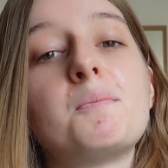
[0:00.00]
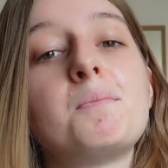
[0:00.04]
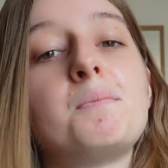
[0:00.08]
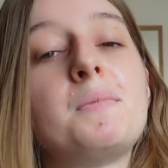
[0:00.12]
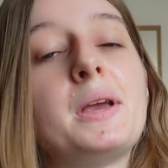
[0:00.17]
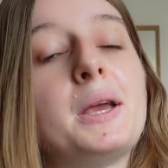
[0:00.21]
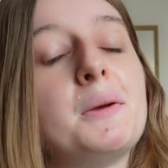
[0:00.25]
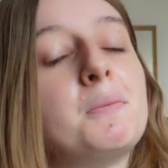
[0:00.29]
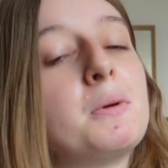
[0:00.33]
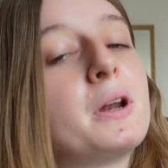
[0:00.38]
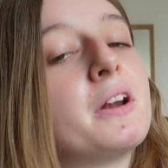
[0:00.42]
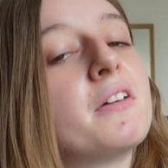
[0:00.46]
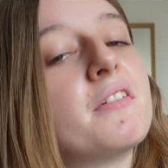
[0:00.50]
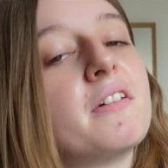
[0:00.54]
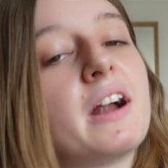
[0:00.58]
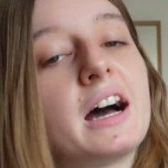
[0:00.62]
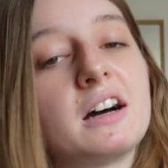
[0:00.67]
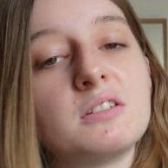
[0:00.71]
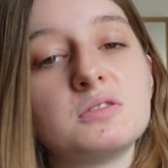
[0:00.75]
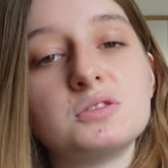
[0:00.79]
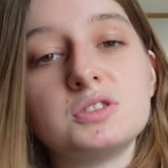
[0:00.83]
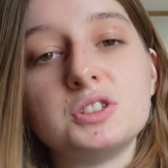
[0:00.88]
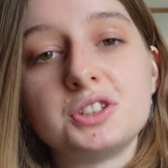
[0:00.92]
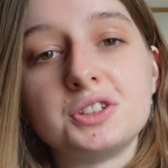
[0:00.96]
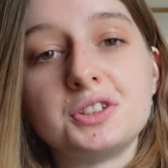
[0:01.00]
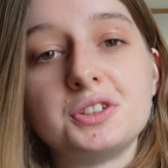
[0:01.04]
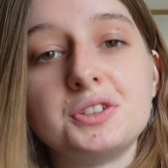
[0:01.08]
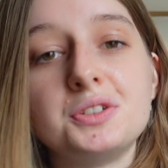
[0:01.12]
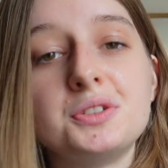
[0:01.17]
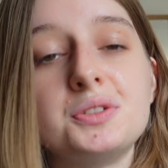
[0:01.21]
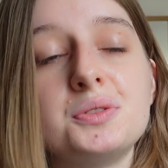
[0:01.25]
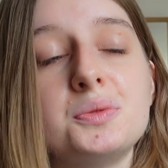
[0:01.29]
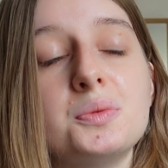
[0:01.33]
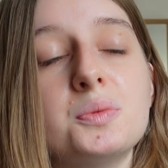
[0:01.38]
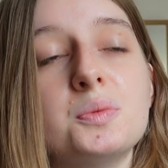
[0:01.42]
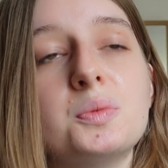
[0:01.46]
people around
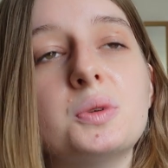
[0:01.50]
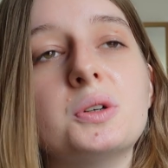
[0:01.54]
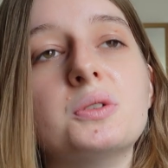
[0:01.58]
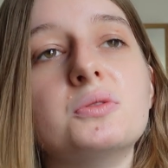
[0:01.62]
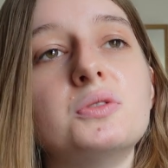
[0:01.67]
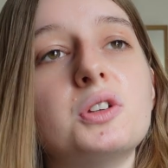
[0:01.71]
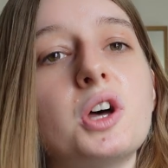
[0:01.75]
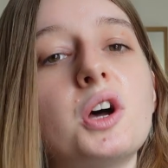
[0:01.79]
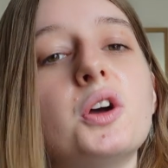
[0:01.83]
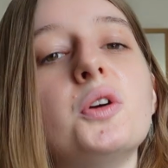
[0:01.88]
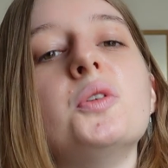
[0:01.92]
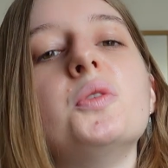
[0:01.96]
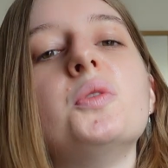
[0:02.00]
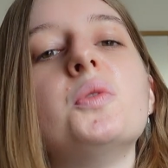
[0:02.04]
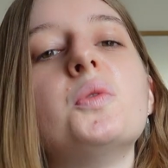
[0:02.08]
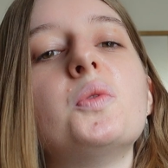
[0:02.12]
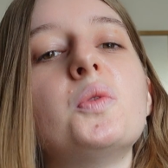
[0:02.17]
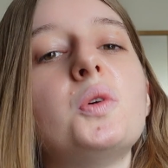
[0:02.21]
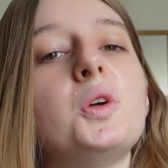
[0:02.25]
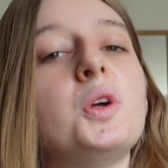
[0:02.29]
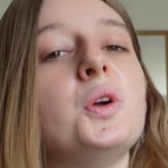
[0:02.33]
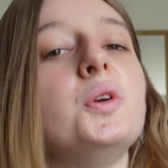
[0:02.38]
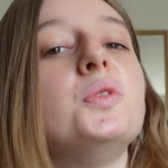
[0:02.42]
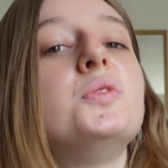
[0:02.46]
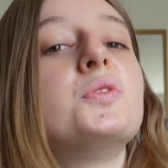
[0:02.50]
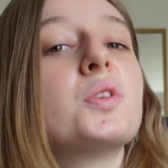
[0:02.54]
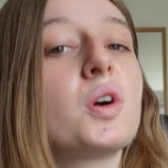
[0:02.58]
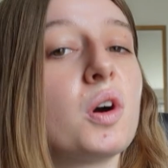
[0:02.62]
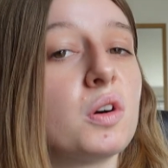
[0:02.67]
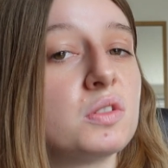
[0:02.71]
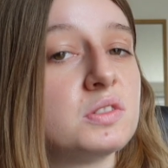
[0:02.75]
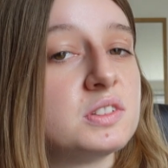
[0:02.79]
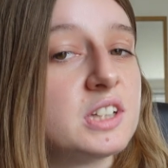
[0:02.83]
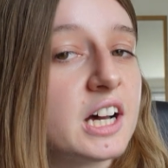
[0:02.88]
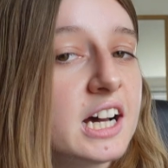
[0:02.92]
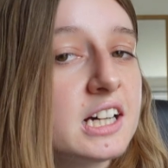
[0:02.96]
you will know who to
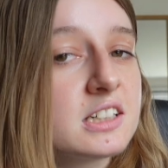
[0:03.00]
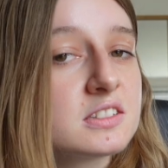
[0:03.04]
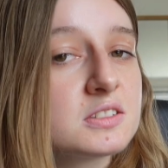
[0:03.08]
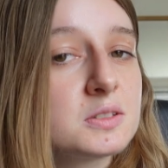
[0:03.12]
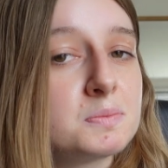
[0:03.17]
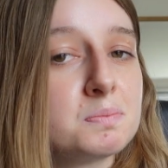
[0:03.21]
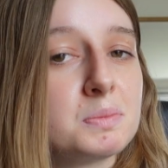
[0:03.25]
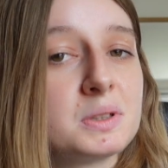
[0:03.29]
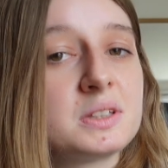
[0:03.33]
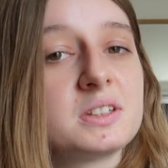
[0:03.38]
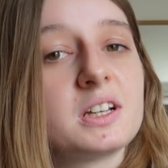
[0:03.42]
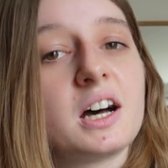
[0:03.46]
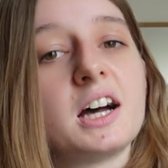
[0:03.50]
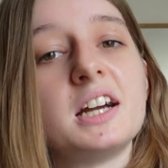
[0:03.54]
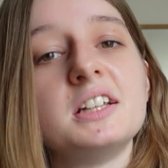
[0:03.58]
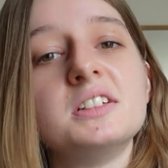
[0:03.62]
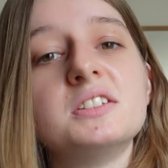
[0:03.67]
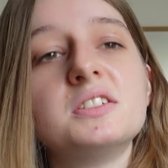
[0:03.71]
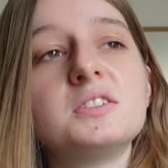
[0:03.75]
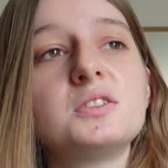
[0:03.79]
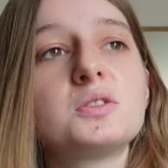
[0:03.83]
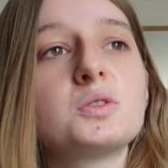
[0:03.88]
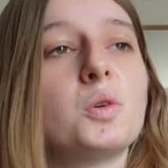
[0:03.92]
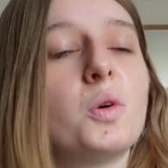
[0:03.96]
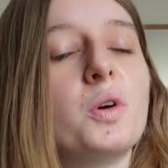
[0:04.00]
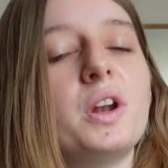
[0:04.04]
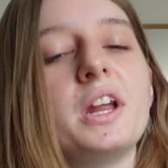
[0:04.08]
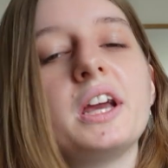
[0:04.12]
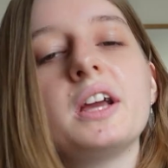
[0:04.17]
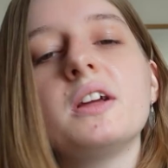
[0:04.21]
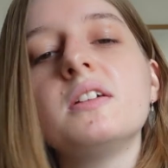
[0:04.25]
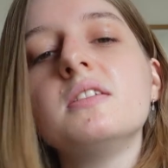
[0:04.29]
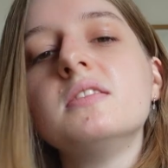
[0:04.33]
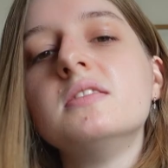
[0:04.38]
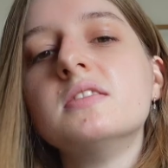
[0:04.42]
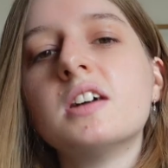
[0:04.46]
contact besides
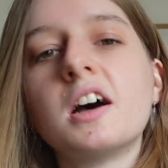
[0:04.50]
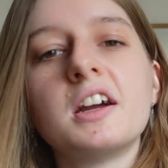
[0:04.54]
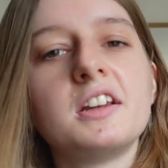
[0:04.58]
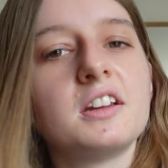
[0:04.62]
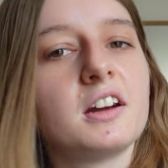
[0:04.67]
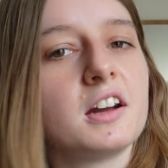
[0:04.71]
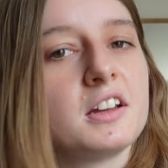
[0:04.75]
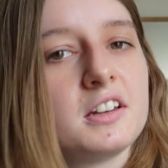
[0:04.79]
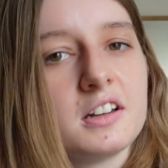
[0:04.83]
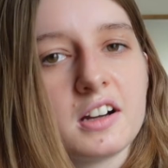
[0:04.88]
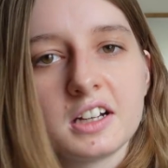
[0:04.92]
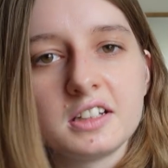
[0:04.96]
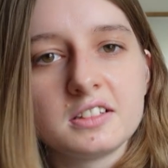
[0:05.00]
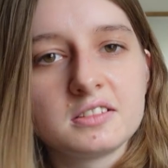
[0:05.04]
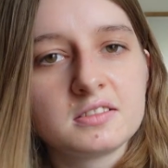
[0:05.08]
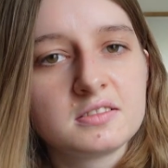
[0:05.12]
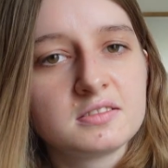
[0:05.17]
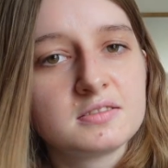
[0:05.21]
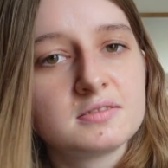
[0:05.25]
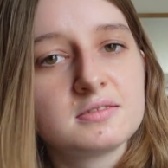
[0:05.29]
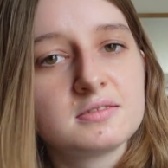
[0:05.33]
calling 999.